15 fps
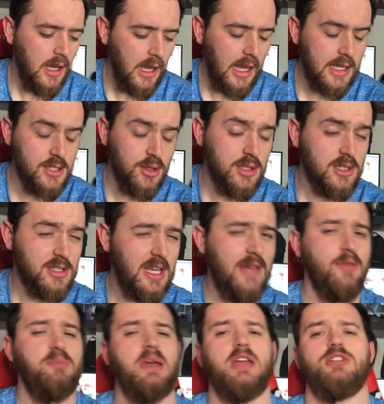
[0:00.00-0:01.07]
like I told you, I was gonna
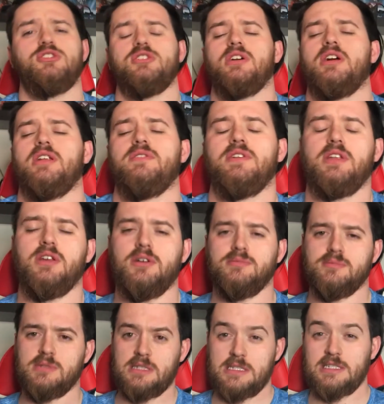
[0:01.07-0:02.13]
have a Patreon video,
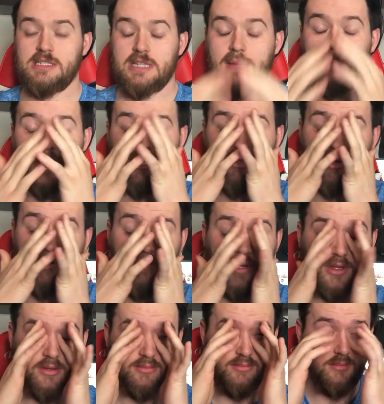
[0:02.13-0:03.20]
and this is that Patreon
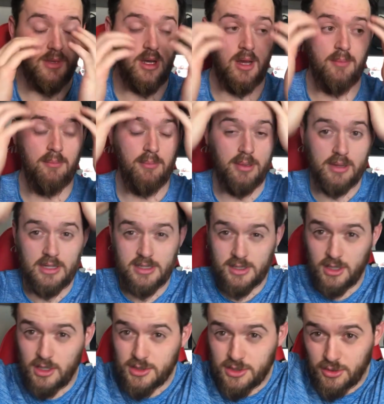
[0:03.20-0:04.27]
video, but this
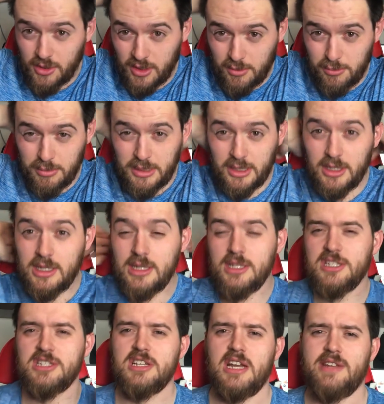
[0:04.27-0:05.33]
is also gonna be
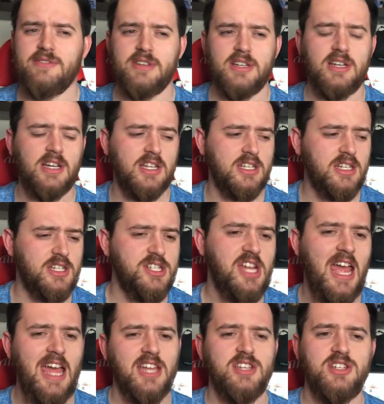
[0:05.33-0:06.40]
just kind of a
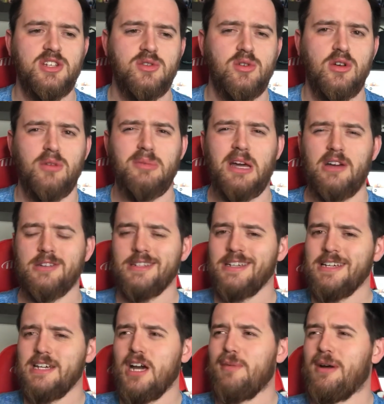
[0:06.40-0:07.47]
chat in general about
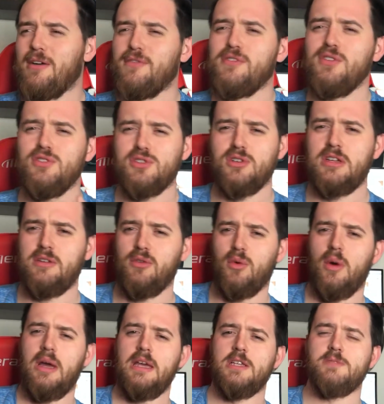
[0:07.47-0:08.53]
future
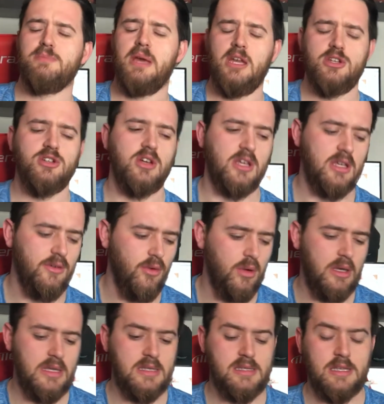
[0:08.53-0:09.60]
giveaways, Patreon
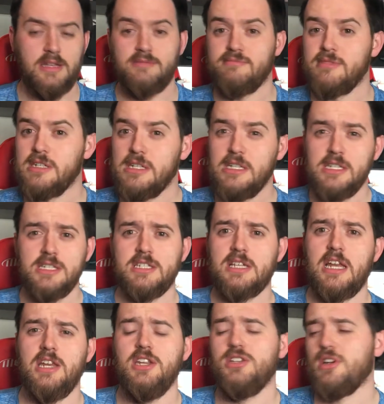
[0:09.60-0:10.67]
giveaways, and just
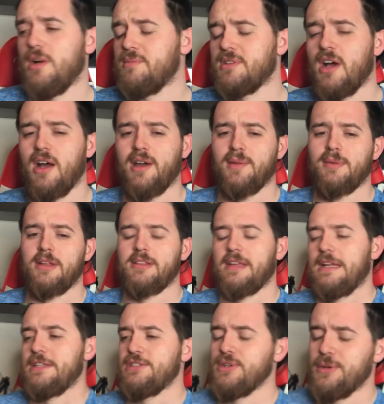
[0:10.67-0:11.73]
kind of need your help talking about
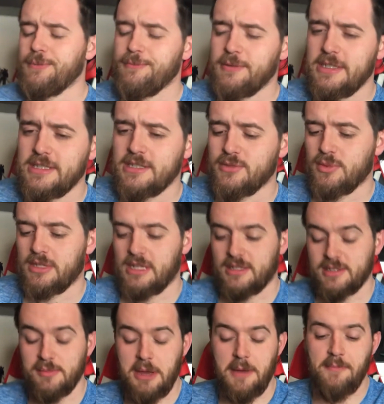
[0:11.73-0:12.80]
that. So this is what
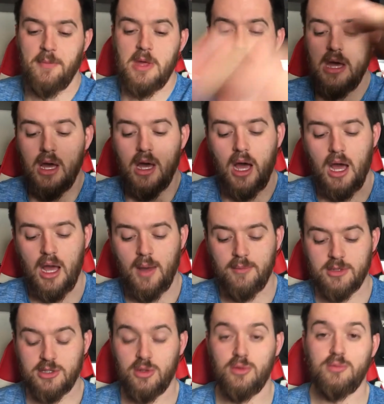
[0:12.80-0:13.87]
that's about.
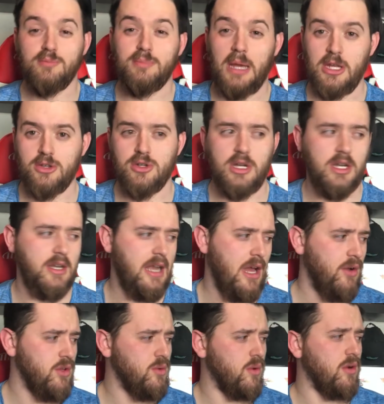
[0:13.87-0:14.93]
So on Patreon
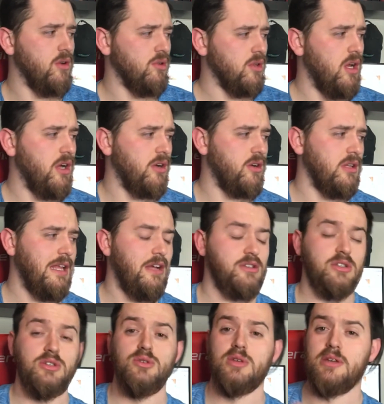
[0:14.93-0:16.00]
now, you are no longer allowed
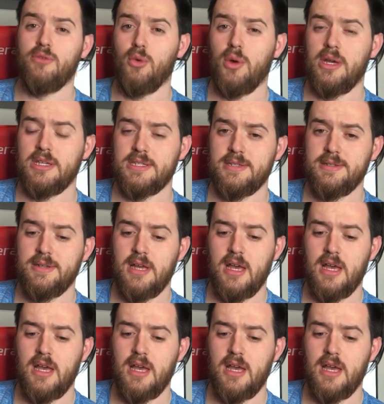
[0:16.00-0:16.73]
to do giveaways.